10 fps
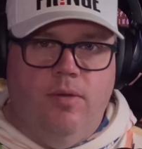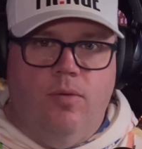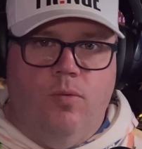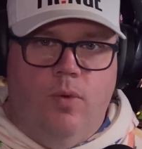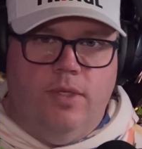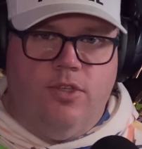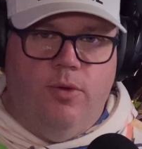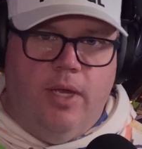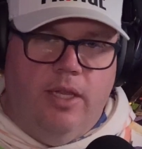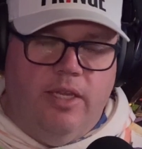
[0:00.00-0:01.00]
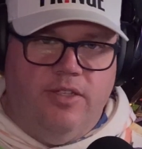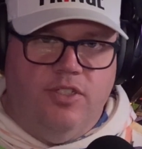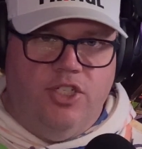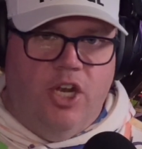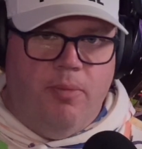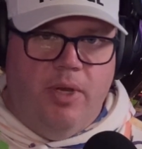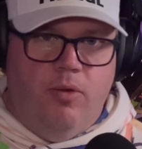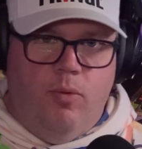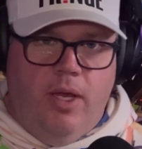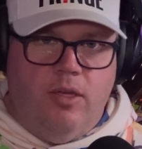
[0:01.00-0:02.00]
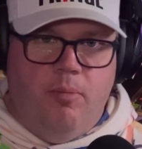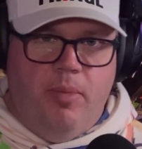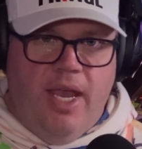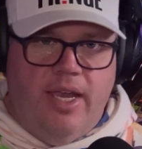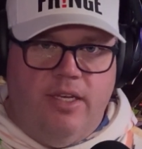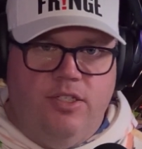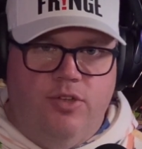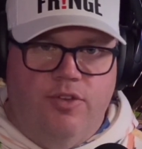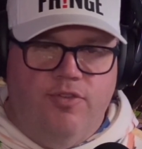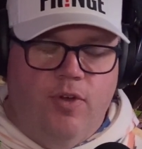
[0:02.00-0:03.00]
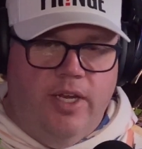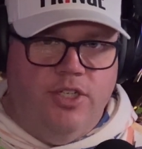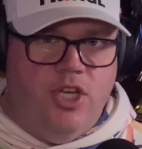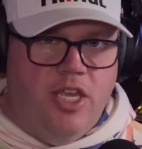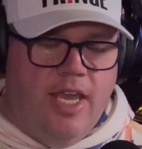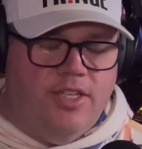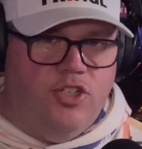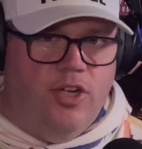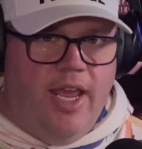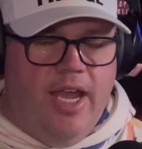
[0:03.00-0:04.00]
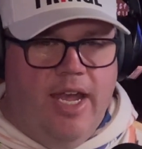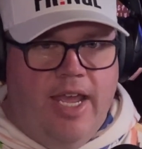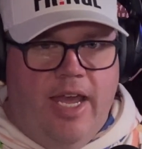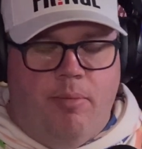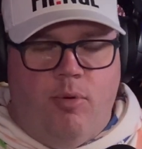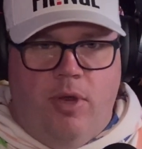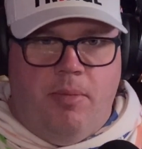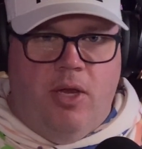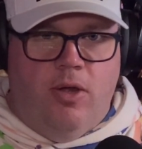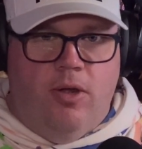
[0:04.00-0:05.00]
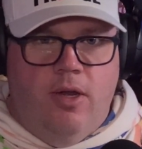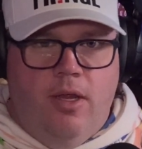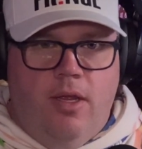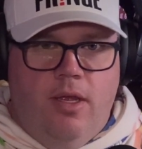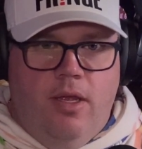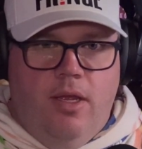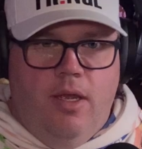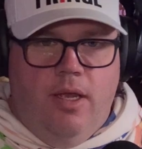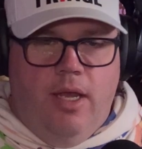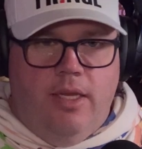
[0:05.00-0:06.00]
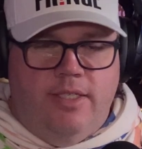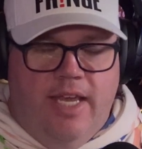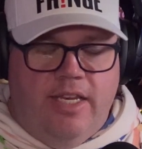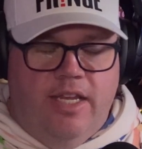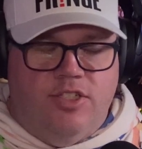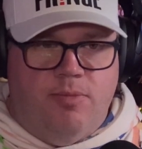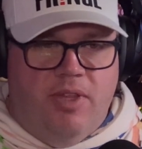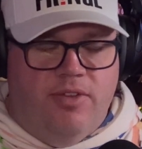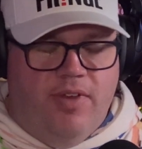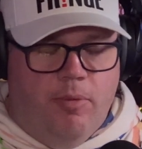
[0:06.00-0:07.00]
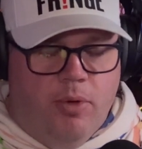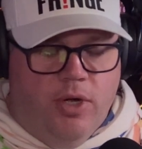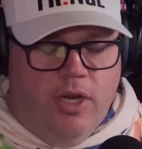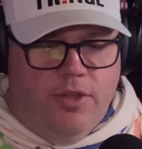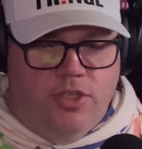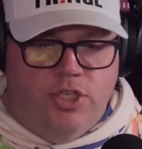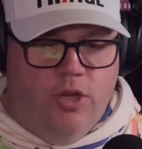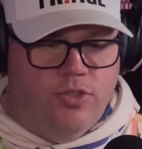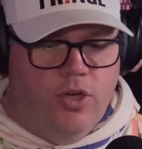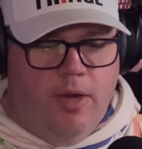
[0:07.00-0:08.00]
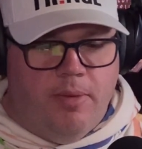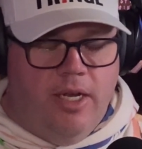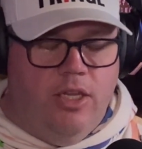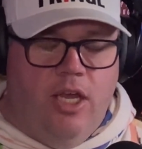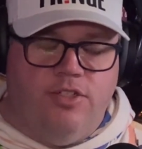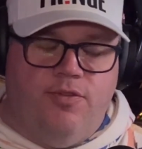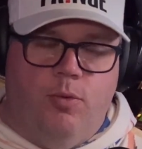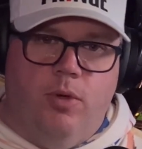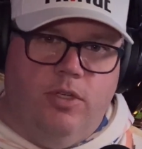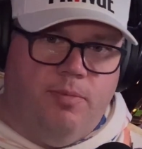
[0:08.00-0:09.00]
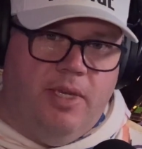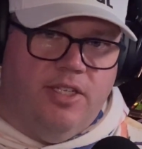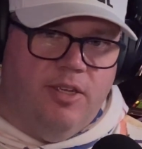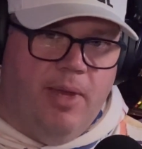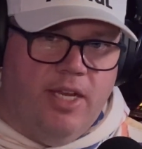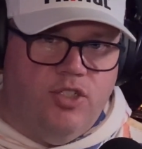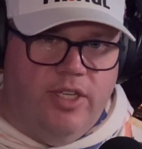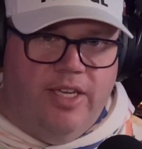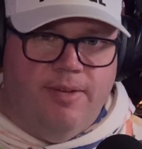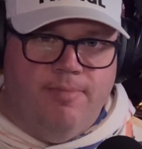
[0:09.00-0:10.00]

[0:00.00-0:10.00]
What's going on, ladies and gentlemen? Welcome back to the Fringe. Yesterday, I had Premier Danielle Smith of Alberta on the show. Sorry, I'm kind of lost for words because I'm actually